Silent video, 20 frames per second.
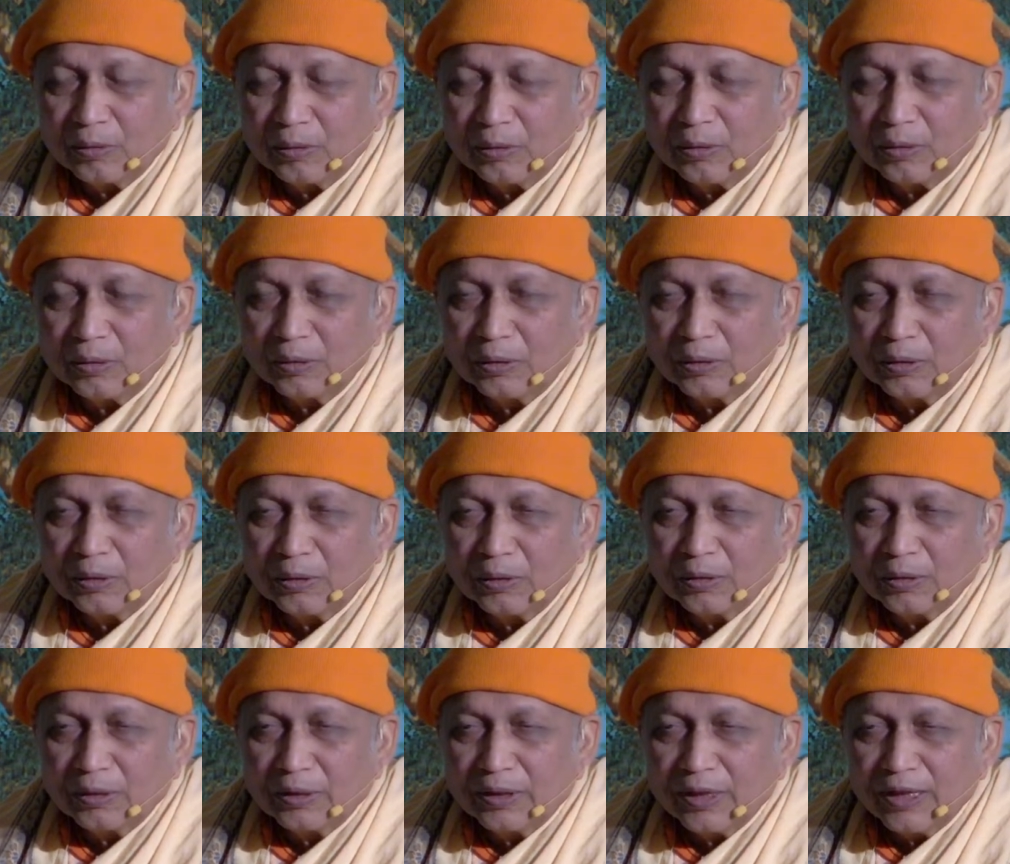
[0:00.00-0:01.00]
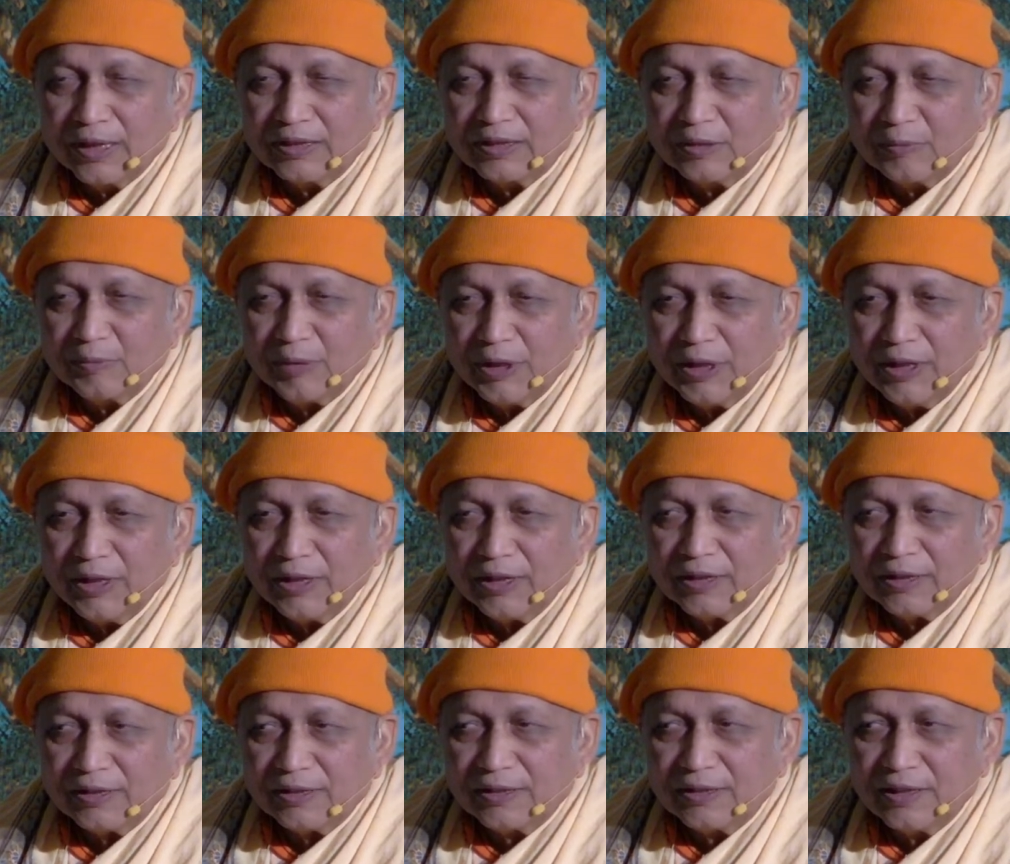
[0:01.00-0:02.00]
to
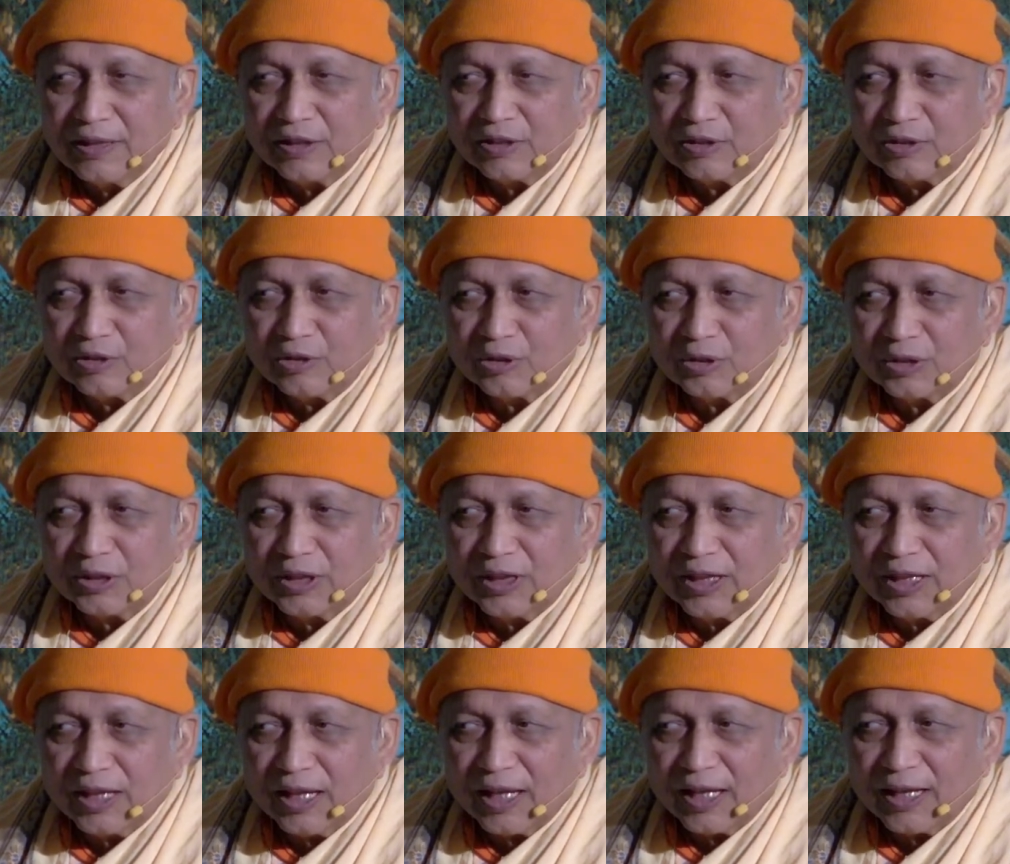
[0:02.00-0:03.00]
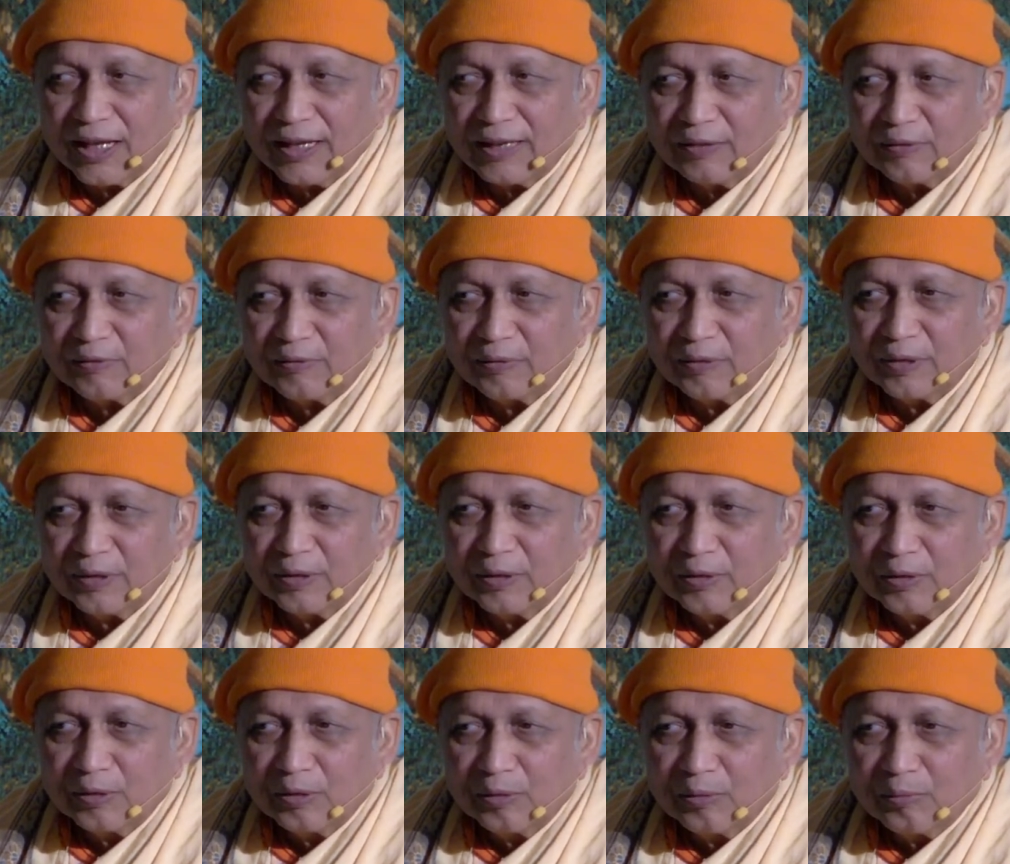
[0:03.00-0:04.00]
Experience this truth in
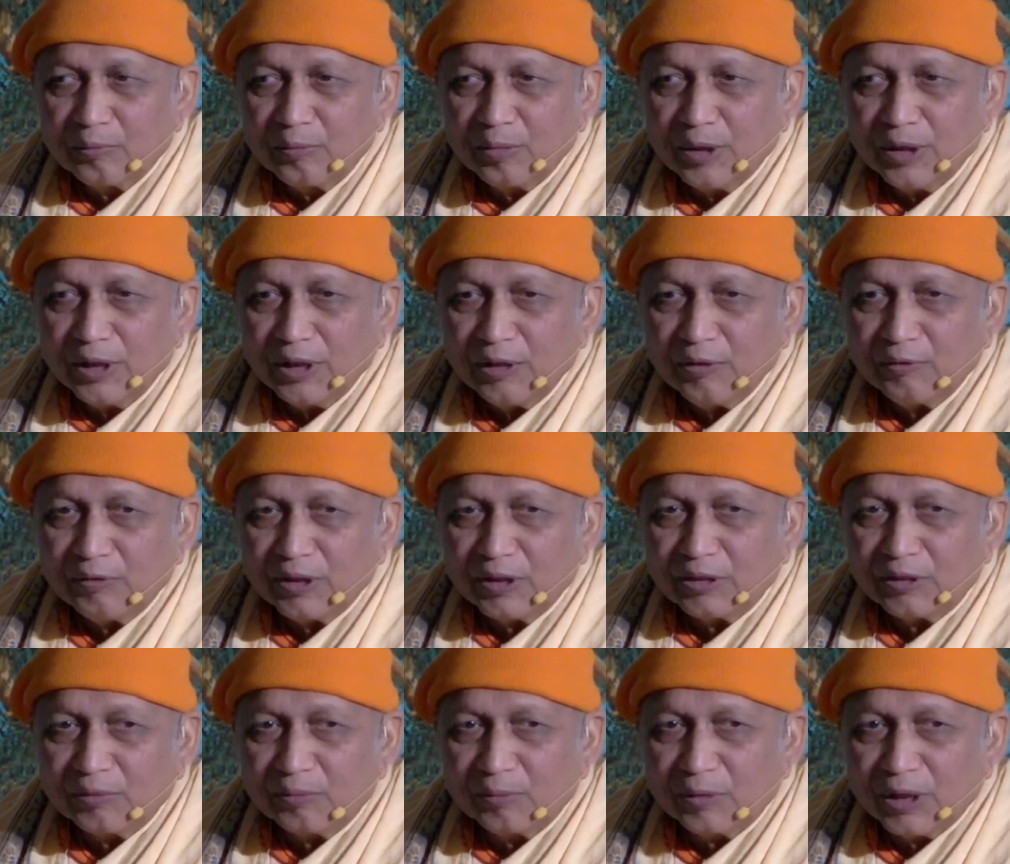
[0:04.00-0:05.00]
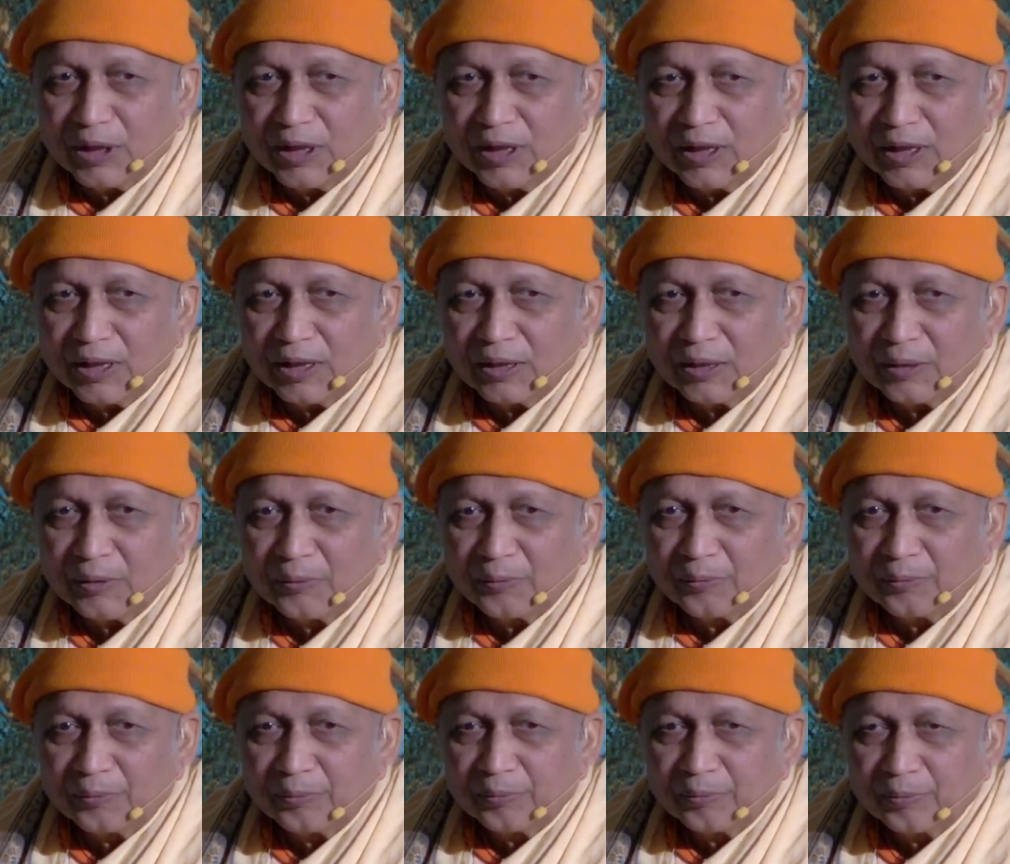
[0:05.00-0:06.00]
life. Be with me.